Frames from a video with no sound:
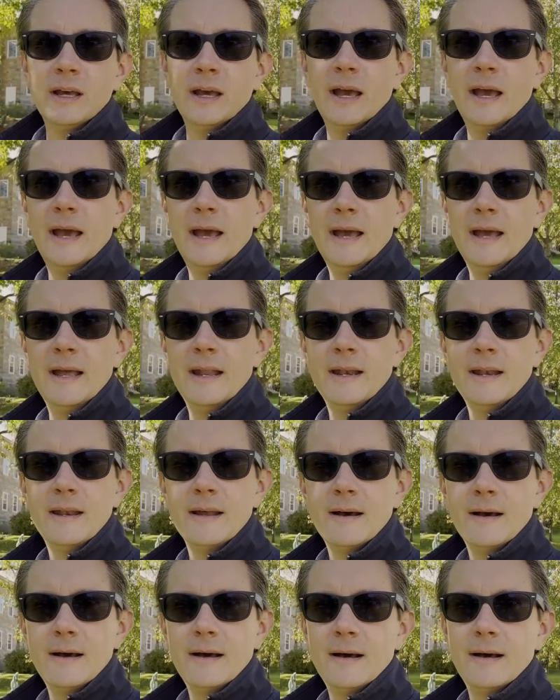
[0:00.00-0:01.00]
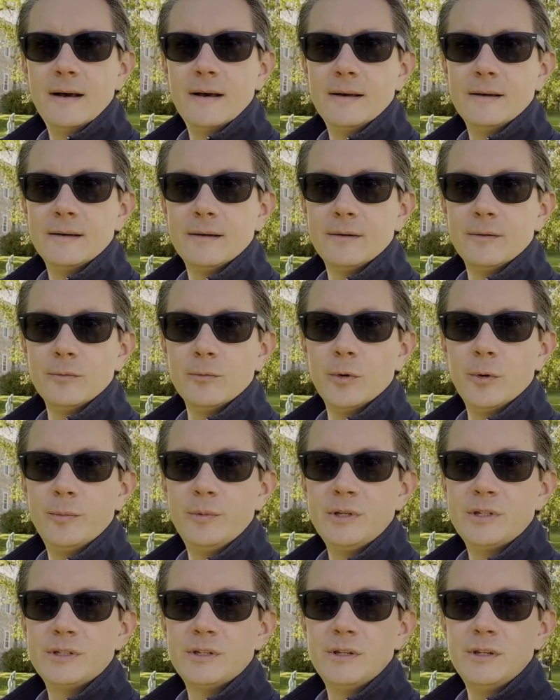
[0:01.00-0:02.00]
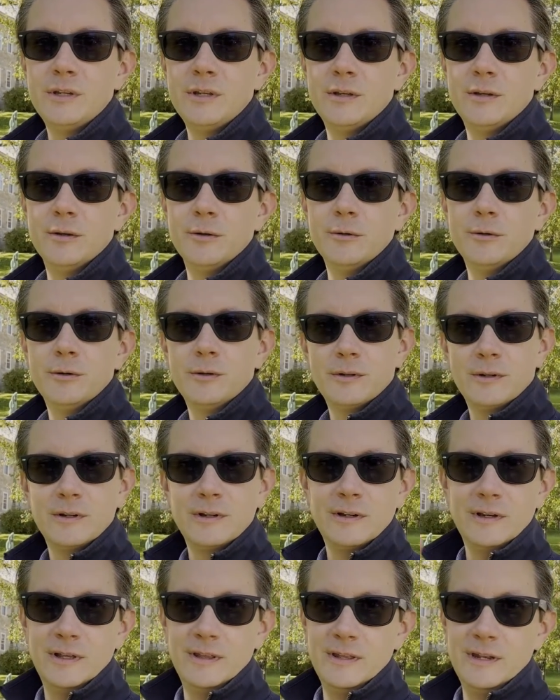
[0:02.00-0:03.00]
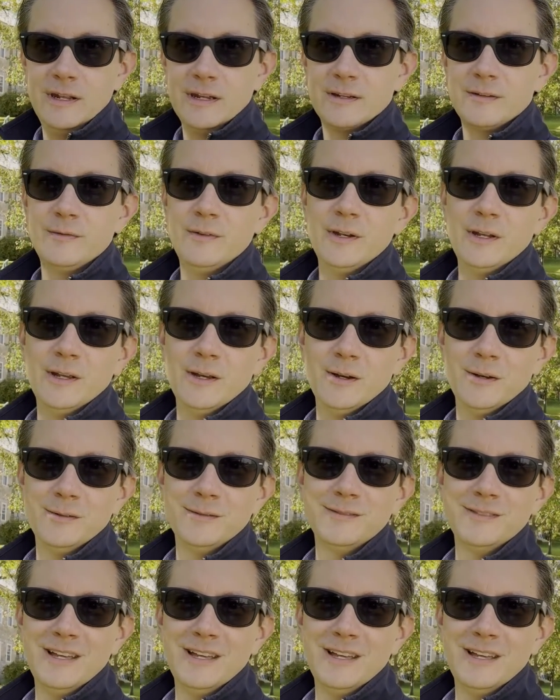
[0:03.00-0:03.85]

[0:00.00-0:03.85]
And we'll be seeing you in the next video.